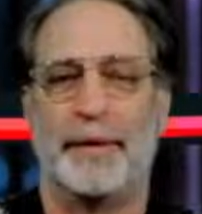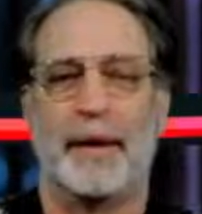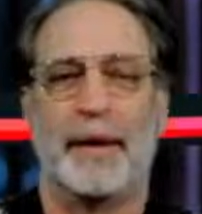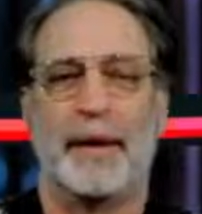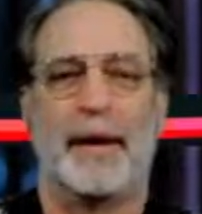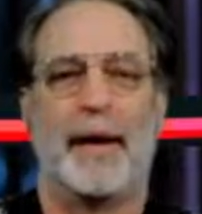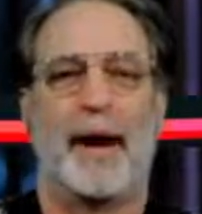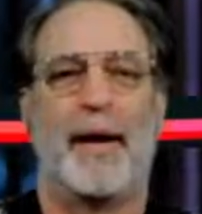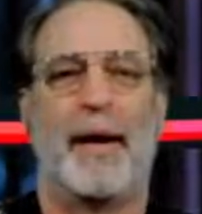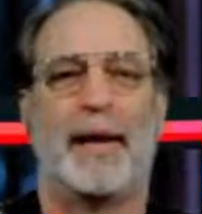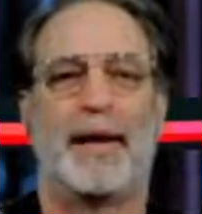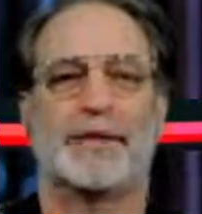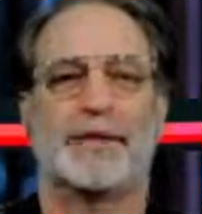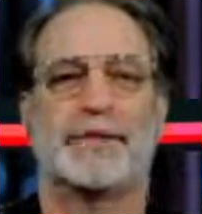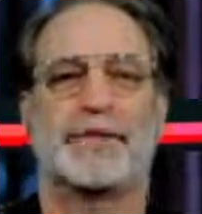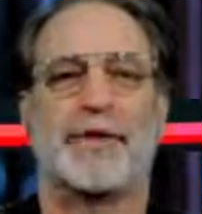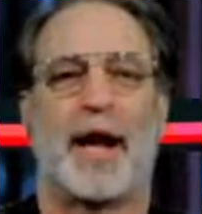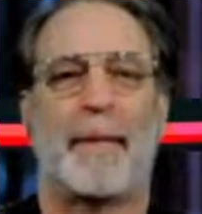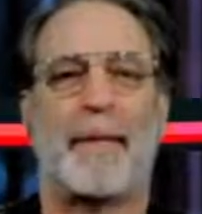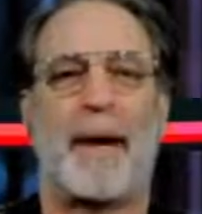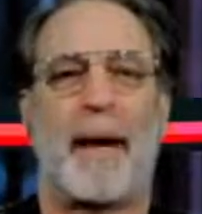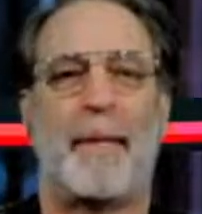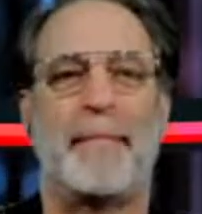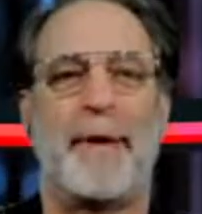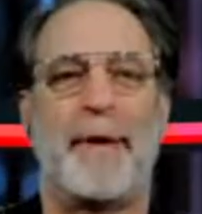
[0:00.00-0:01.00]
All right, let's talk
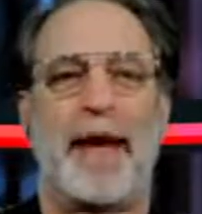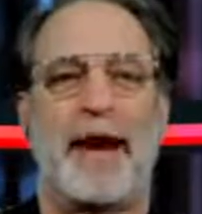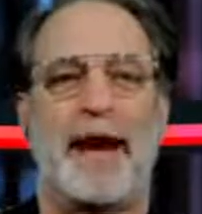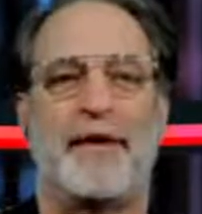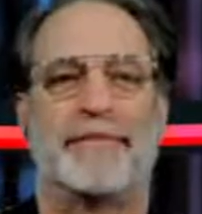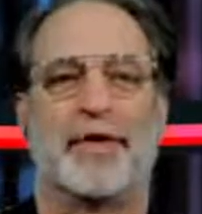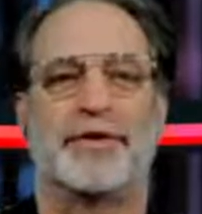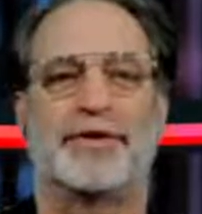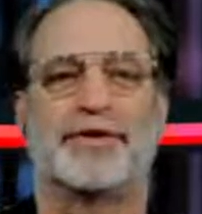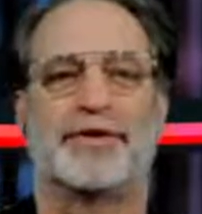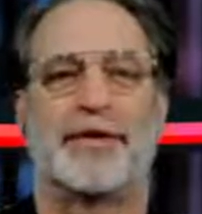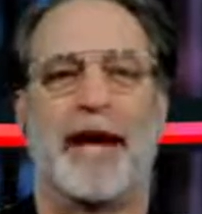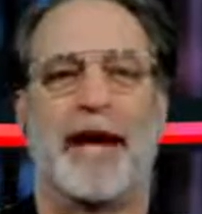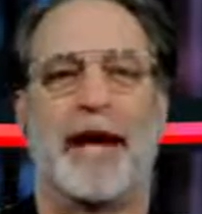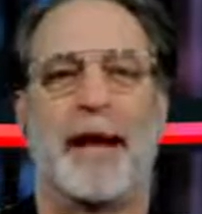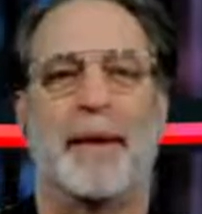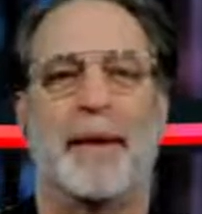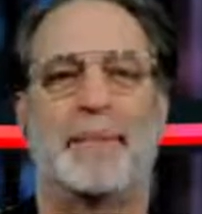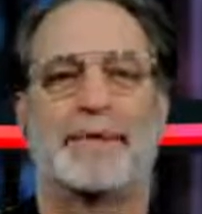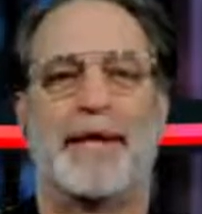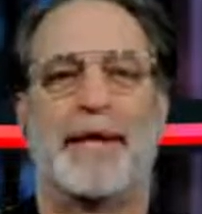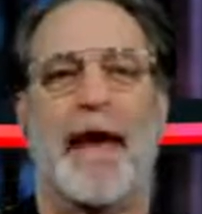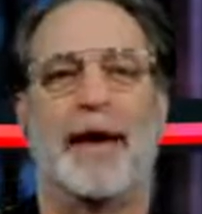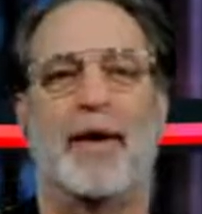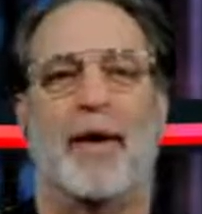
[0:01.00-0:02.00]
about Metaverse Scams.
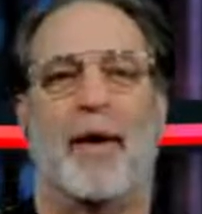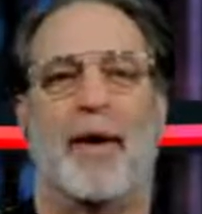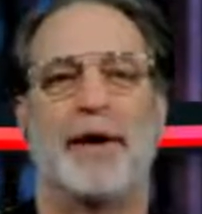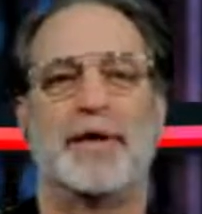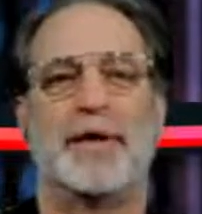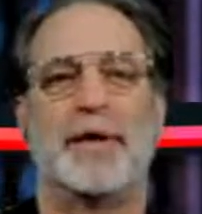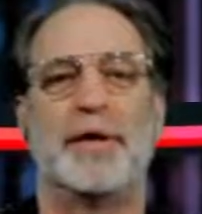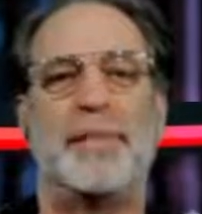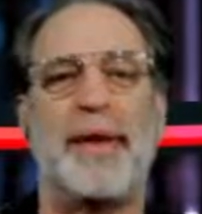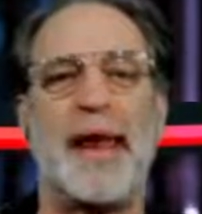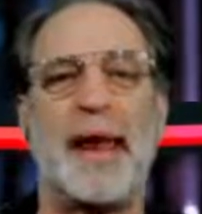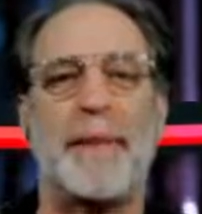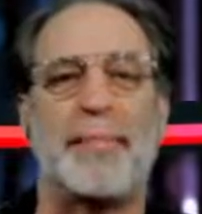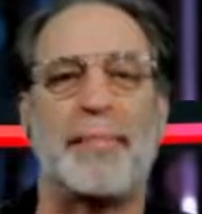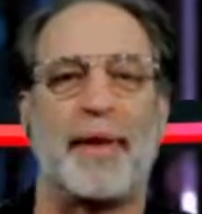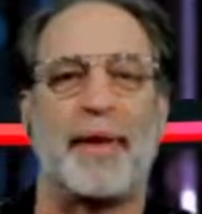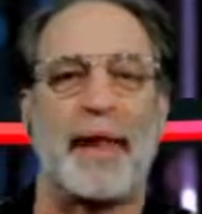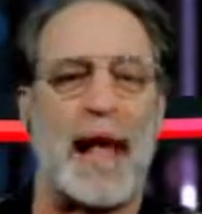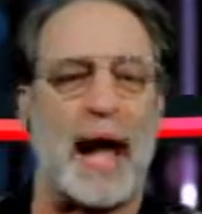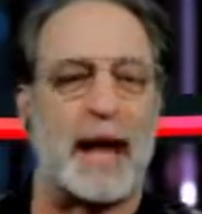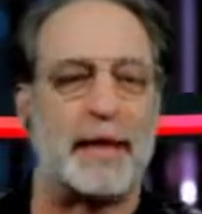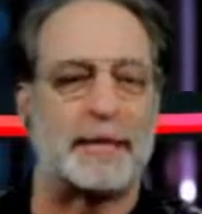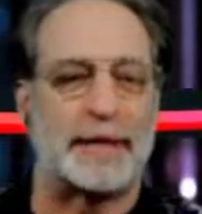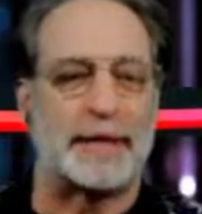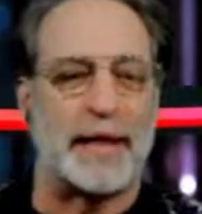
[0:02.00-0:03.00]
Hey, all you people
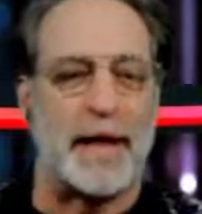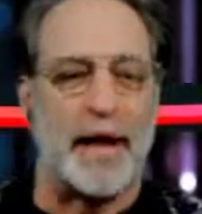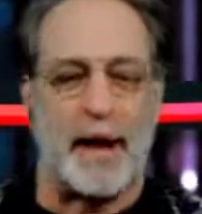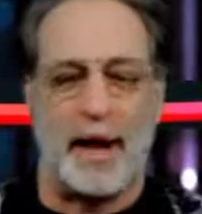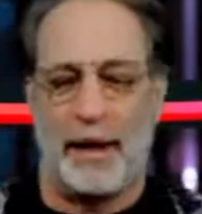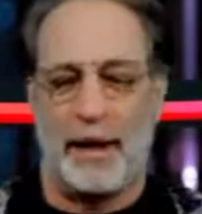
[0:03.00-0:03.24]
out there,